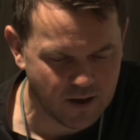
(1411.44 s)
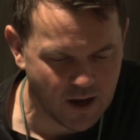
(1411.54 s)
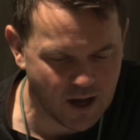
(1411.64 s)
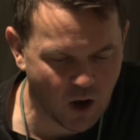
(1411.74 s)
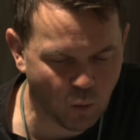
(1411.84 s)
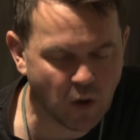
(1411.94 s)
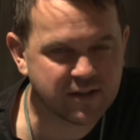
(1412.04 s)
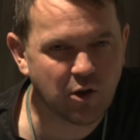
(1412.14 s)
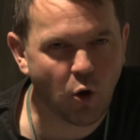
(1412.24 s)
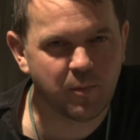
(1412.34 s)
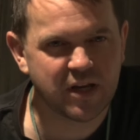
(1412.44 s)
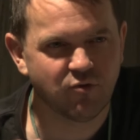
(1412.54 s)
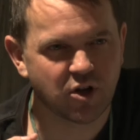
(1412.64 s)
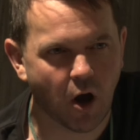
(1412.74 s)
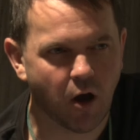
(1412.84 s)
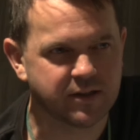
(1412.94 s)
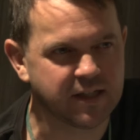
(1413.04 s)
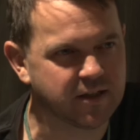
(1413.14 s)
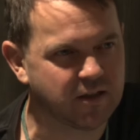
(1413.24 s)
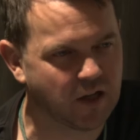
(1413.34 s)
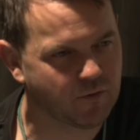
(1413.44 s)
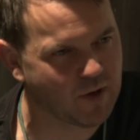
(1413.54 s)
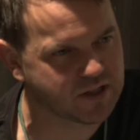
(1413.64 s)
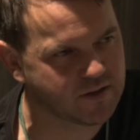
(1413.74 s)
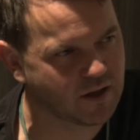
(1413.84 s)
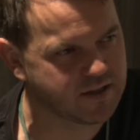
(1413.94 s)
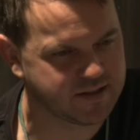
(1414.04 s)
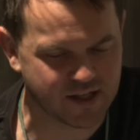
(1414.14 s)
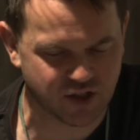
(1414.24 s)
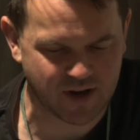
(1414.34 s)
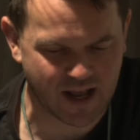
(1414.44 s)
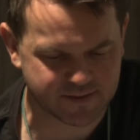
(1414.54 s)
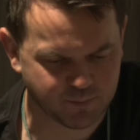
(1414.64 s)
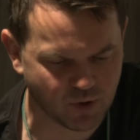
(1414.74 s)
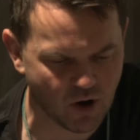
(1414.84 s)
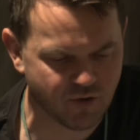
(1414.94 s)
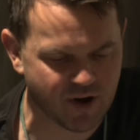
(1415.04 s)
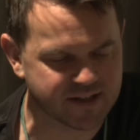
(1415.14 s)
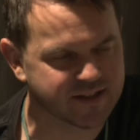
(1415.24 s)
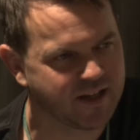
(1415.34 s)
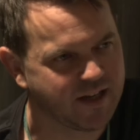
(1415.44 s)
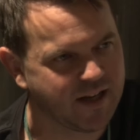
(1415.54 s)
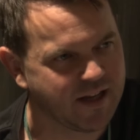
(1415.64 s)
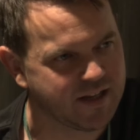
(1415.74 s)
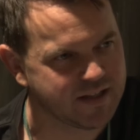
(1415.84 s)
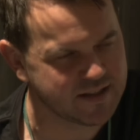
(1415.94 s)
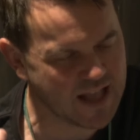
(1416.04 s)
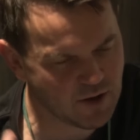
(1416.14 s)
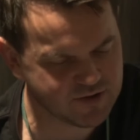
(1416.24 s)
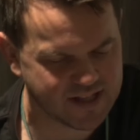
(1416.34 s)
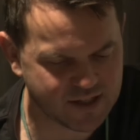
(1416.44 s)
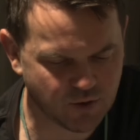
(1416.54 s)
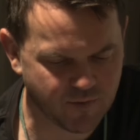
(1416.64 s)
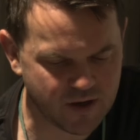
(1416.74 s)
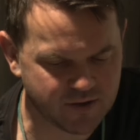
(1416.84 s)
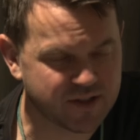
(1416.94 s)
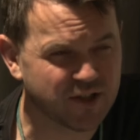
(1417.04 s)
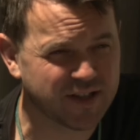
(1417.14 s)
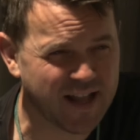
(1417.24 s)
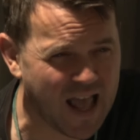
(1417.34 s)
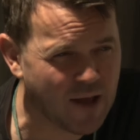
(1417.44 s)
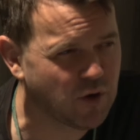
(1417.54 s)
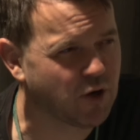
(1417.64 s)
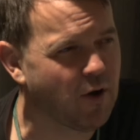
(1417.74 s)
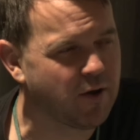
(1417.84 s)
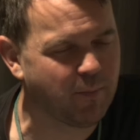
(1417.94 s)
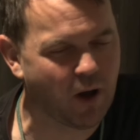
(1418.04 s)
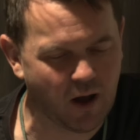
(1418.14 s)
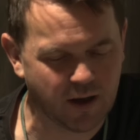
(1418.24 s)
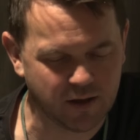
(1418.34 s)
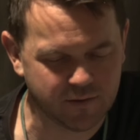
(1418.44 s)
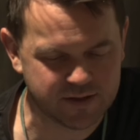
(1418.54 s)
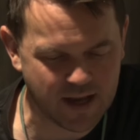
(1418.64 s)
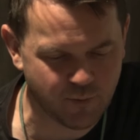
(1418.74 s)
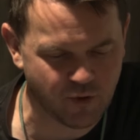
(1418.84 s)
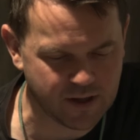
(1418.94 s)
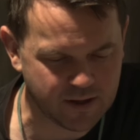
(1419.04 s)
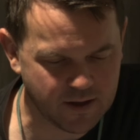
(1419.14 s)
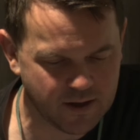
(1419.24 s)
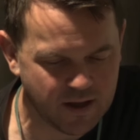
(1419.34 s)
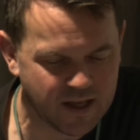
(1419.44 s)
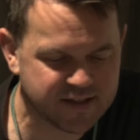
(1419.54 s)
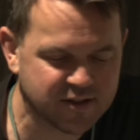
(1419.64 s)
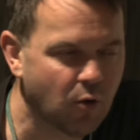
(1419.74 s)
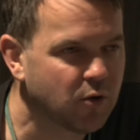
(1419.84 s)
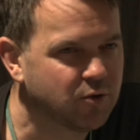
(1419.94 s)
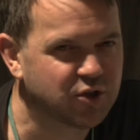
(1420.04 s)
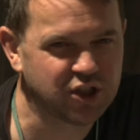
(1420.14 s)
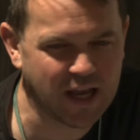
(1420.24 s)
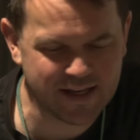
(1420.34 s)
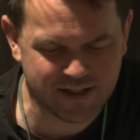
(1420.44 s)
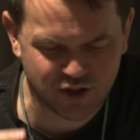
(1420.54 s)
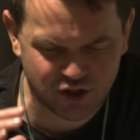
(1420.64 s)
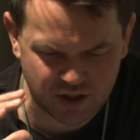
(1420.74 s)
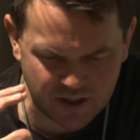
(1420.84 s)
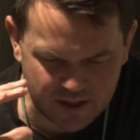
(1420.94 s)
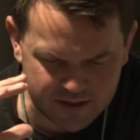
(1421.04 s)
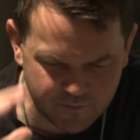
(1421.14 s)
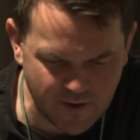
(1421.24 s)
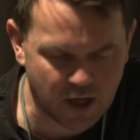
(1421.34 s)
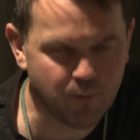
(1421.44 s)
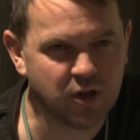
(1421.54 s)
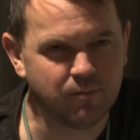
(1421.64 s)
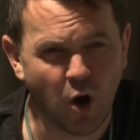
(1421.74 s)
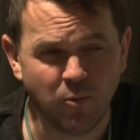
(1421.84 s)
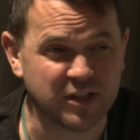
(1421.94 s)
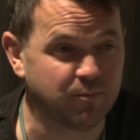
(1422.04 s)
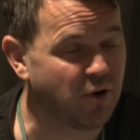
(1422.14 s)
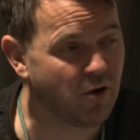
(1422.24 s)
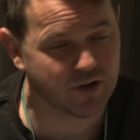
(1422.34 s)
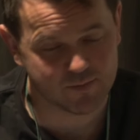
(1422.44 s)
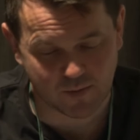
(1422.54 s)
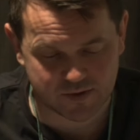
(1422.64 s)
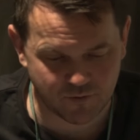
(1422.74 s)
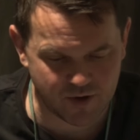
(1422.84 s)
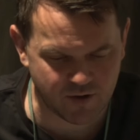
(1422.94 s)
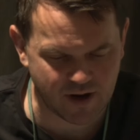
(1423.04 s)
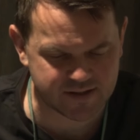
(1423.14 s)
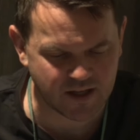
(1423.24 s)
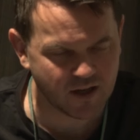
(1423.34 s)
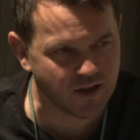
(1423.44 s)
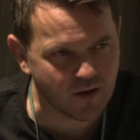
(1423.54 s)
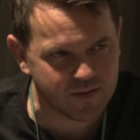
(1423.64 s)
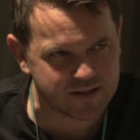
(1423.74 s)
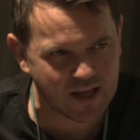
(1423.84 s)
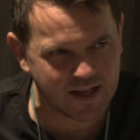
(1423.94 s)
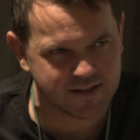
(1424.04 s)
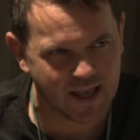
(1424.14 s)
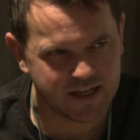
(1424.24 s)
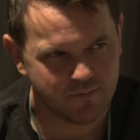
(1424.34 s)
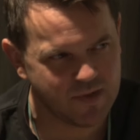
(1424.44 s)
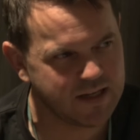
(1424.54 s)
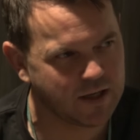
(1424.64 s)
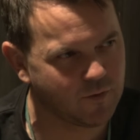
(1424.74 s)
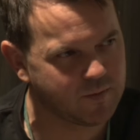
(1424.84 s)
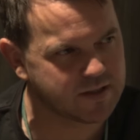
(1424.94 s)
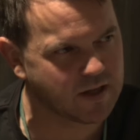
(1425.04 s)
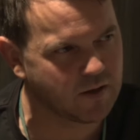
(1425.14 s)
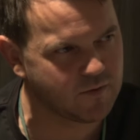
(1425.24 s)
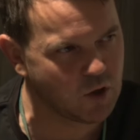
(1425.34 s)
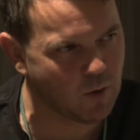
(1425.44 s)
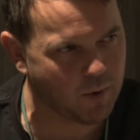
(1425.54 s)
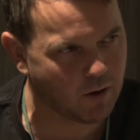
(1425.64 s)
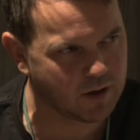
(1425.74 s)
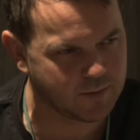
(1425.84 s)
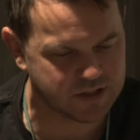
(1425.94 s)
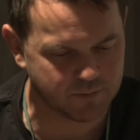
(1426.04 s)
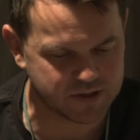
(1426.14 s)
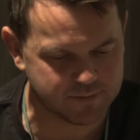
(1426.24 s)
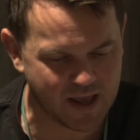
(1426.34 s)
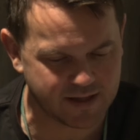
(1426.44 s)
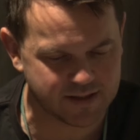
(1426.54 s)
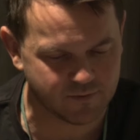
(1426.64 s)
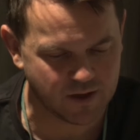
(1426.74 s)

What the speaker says: What has long been regarded, for much of the 19th century as progress, now stands revealed as just an ever-growing pile of debris. Historical change, development, moments of progress, moments of regress, none of this has any meaning from this kind of new apocalyptic perspective.